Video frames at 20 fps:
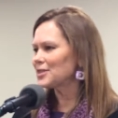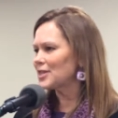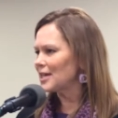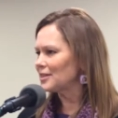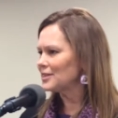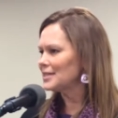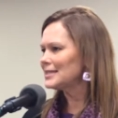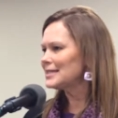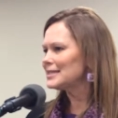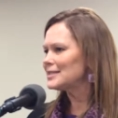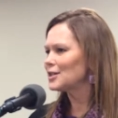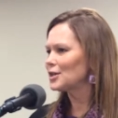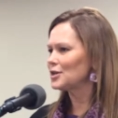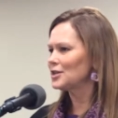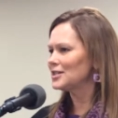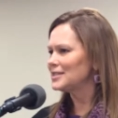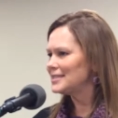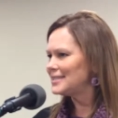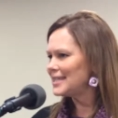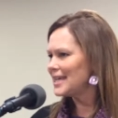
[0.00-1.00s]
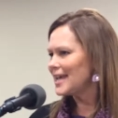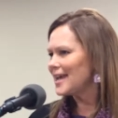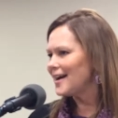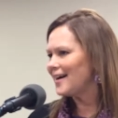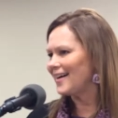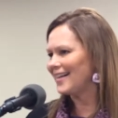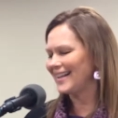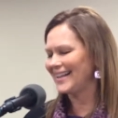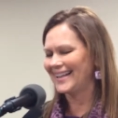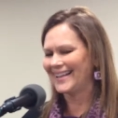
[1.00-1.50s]
I thought this is a good
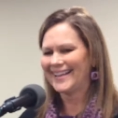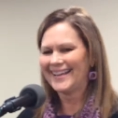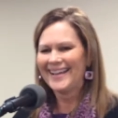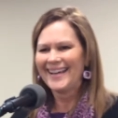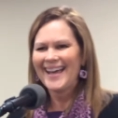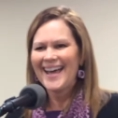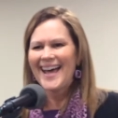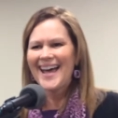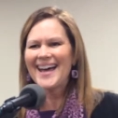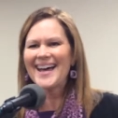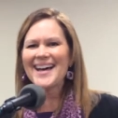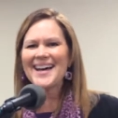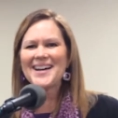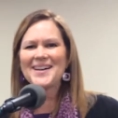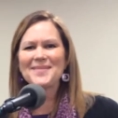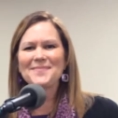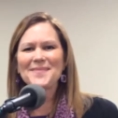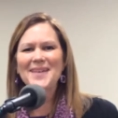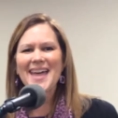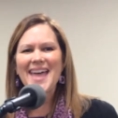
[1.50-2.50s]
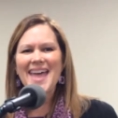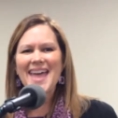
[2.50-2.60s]
deal, um,